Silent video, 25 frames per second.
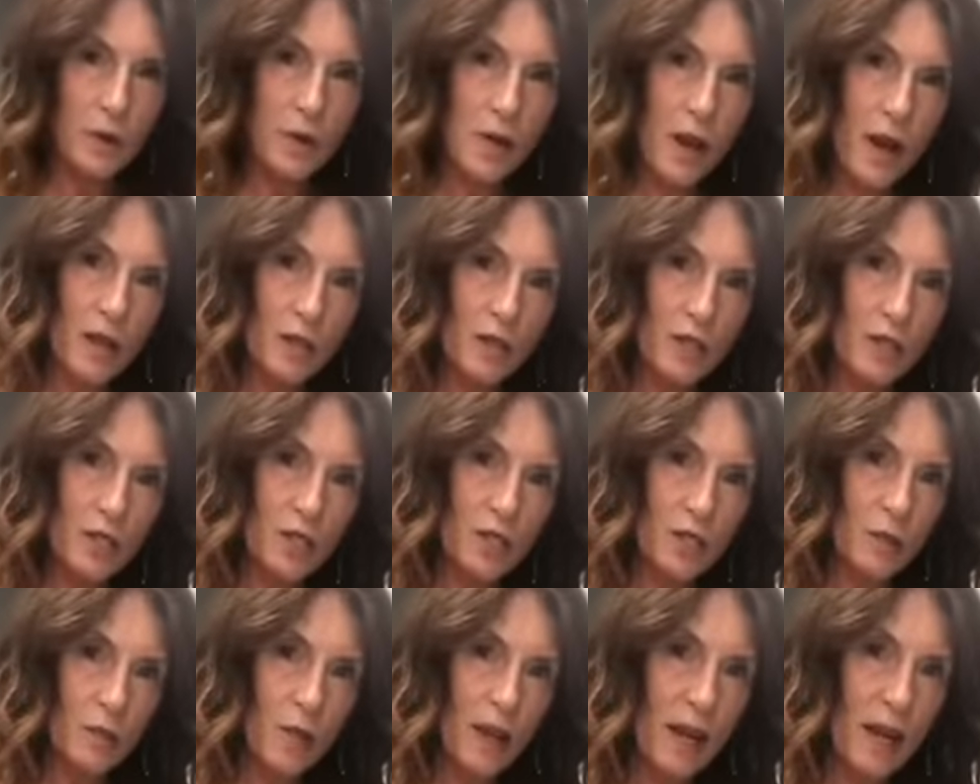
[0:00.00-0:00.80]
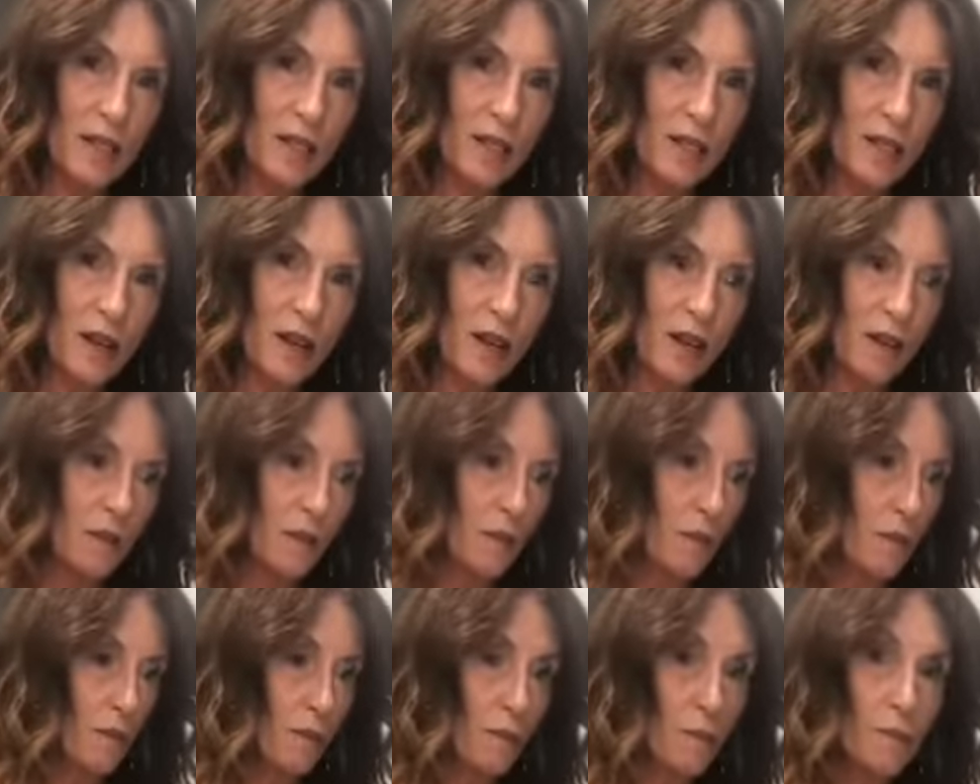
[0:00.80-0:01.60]
own oxygen mask on
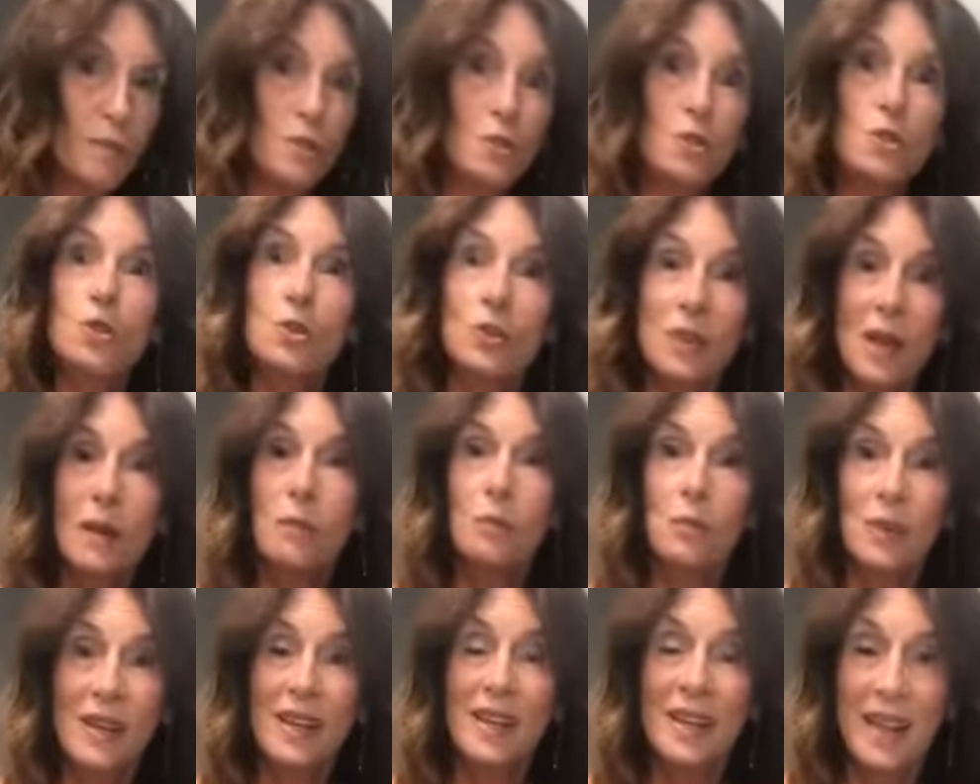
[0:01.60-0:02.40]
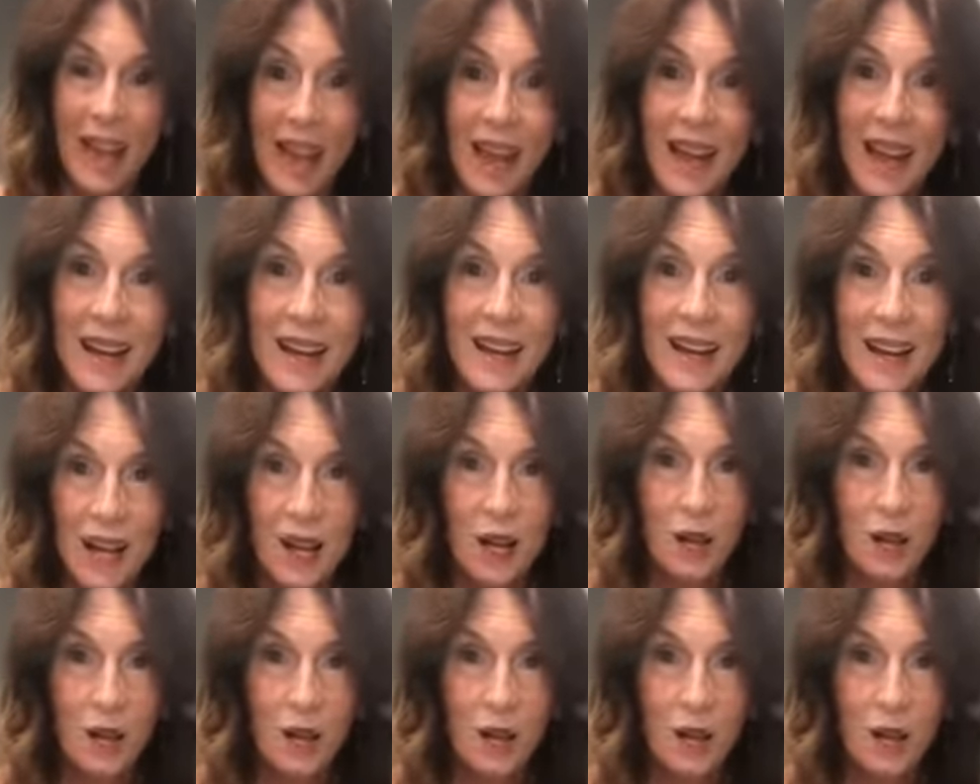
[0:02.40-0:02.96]
so that we can